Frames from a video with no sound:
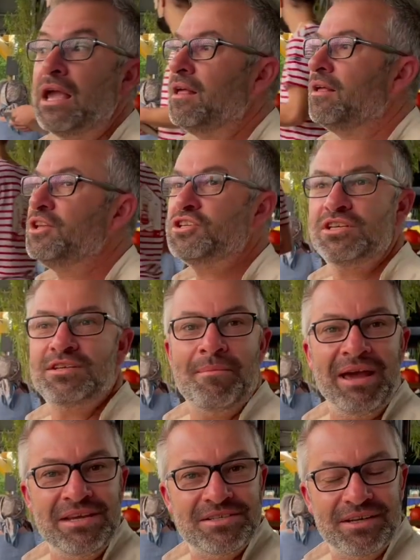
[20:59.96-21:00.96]
This is
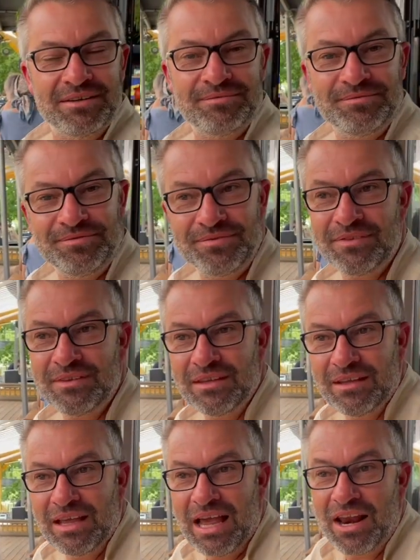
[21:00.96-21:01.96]
amazing.
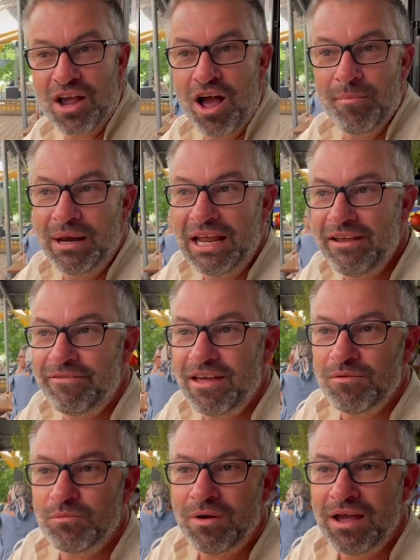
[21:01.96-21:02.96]
And I can't believe that
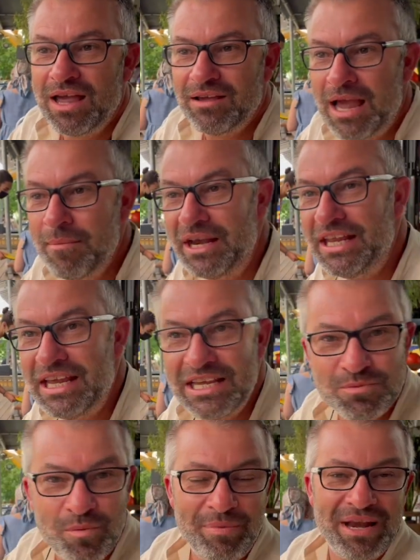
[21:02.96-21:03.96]
how many years
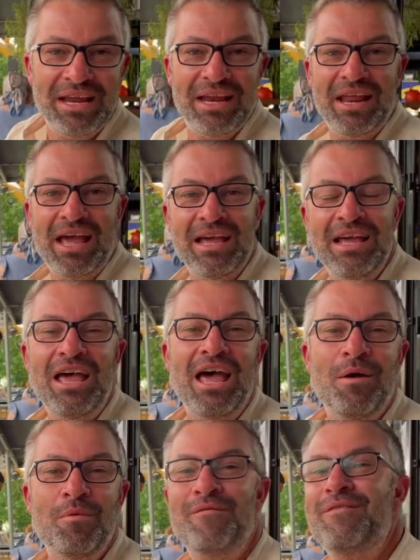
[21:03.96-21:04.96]
we've been here now,
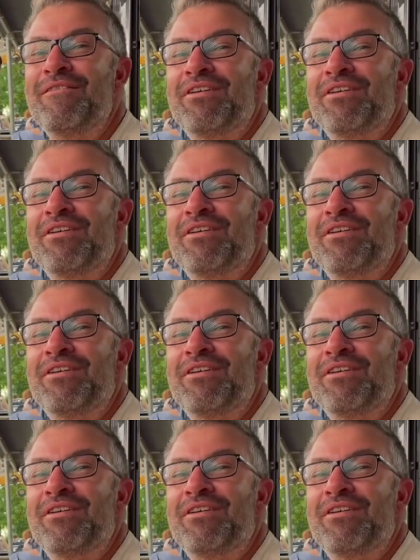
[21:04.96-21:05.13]
we've never